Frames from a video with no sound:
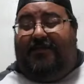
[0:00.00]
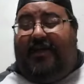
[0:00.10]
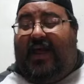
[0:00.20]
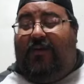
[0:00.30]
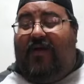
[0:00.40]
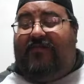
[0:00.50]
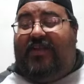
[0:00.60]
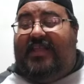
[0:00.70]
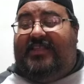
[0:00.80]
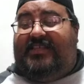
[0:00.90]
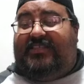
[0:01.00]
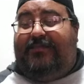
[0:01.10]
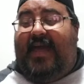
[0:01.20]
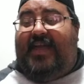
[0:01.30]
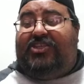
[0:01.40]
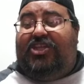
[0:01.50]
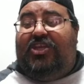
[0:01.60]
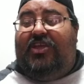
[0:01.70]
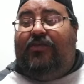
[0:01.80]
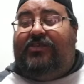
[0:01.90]
But however, in this match,
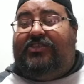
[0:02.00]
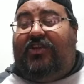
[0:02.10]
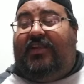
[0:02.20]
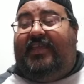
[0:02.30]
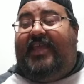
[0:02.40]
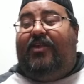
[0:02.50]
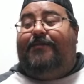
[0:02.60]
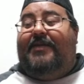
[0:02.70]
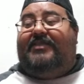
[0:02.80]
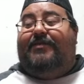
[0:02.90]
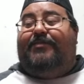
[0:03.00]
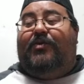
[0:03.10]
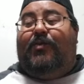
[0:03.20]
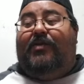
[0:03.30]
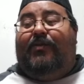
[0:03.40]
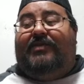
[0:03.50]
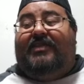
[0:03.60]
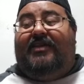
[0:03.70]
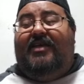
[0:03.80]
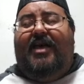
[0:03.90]
it was Starlight Kid who picked up the win with
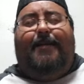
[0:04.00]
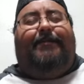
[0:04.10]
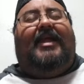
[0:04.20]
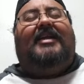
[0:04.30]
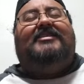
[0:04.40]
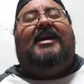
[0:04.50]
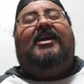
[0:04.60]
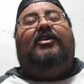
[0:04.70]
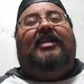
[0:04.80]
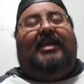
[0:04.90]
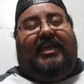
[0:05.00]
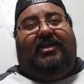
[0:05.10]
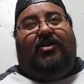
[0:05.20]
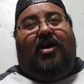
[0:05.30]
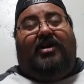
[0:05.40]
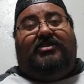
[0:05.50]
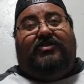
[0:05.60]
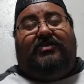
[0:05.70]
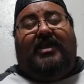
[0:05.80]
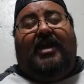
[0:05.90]
the Black Tiger Leg Killer
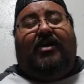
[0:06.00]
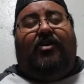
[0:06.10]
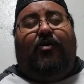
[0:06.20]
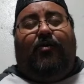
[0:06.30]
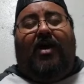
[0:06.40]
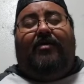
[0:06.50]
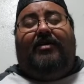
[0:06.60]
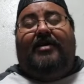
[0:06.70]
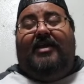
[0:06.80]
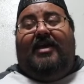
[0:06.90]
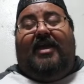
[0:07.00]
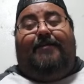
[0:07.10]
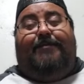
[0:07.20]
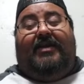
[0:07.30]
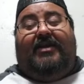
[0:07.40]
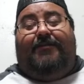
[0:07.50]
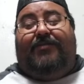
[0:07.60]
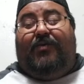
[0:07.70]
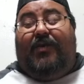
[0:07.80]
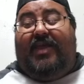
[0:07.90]
onto Sayaka Kurara and pick up
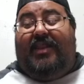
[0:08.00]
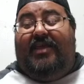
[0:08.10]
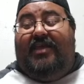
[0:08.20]
the win.